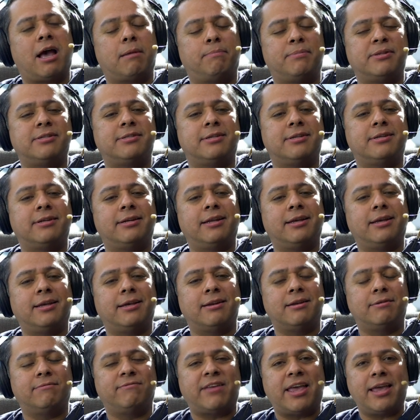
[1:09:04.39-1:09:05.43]
It happens in
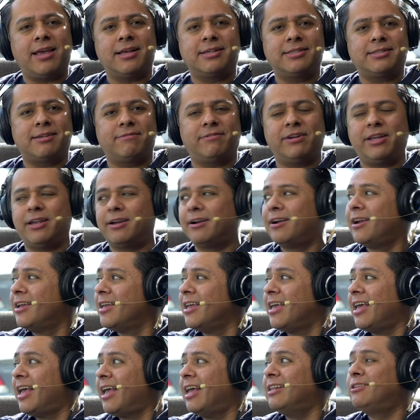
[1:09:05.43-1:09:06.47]
in Vegas every year.
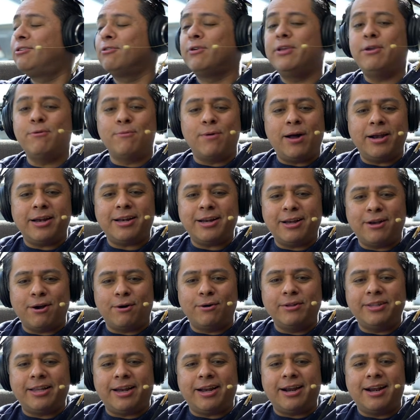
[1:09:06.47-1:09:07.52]
And so he wanted to
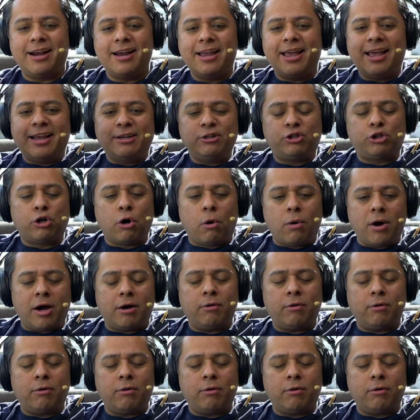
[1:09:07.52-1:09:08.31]
go there, show